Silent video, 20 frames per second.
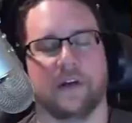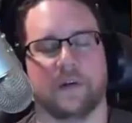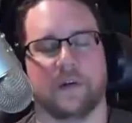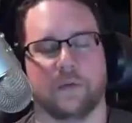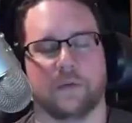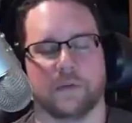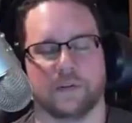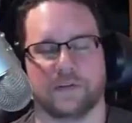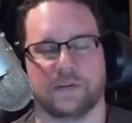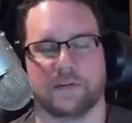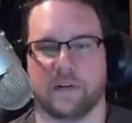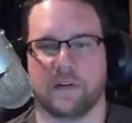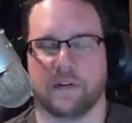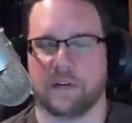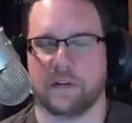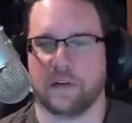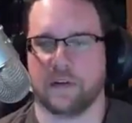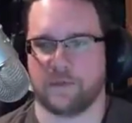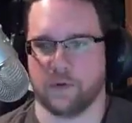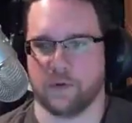was
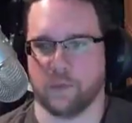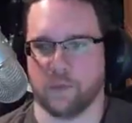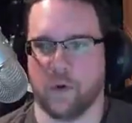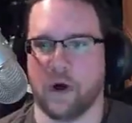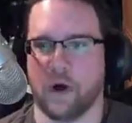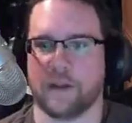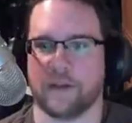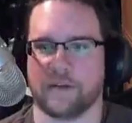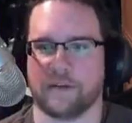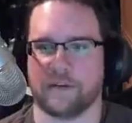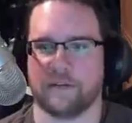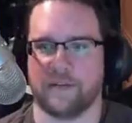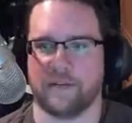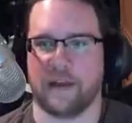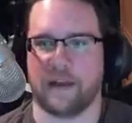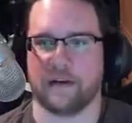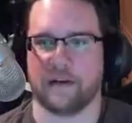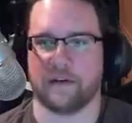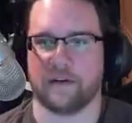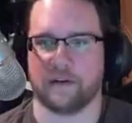if you wanted to
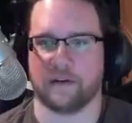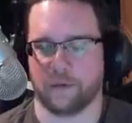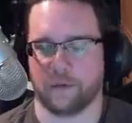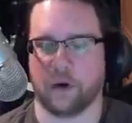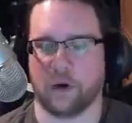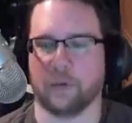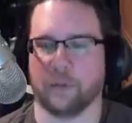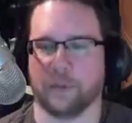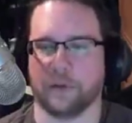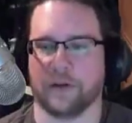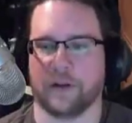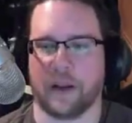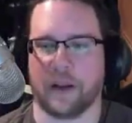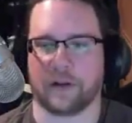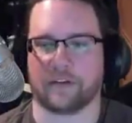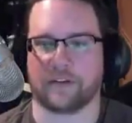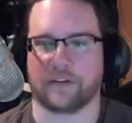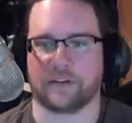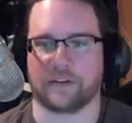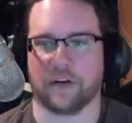vend, you probably could
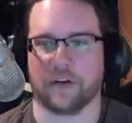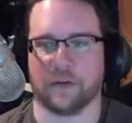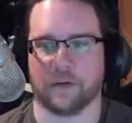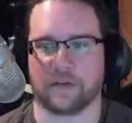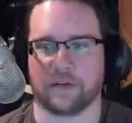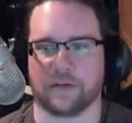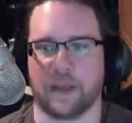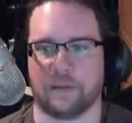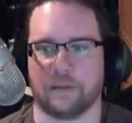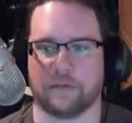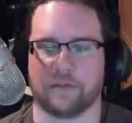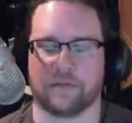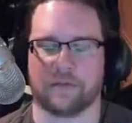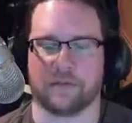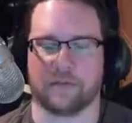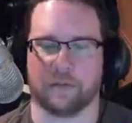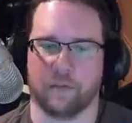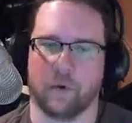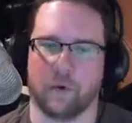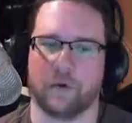actually sell those games
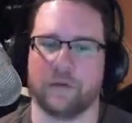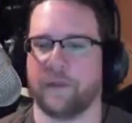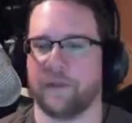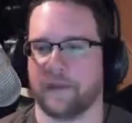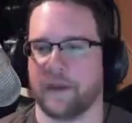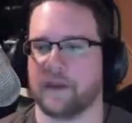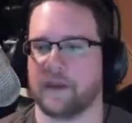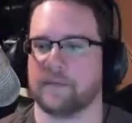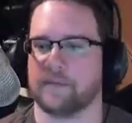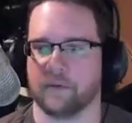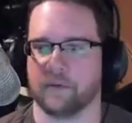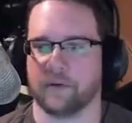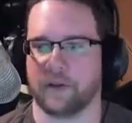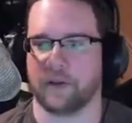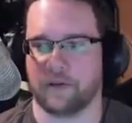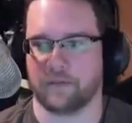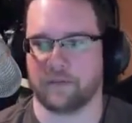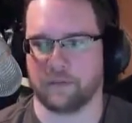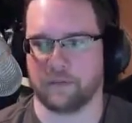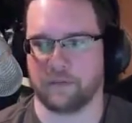for more than the game store
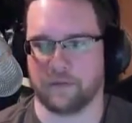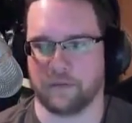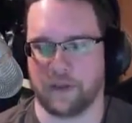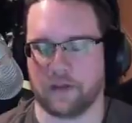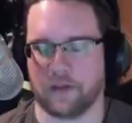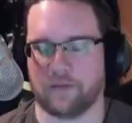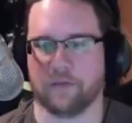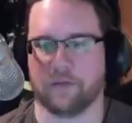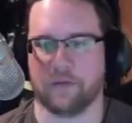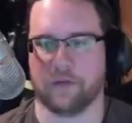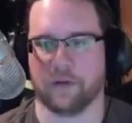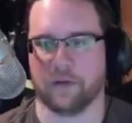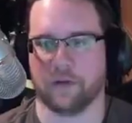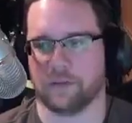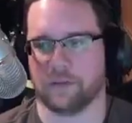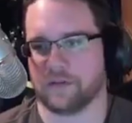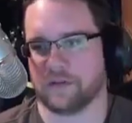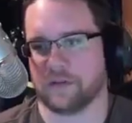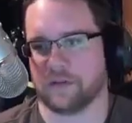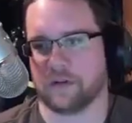gave you for them. So,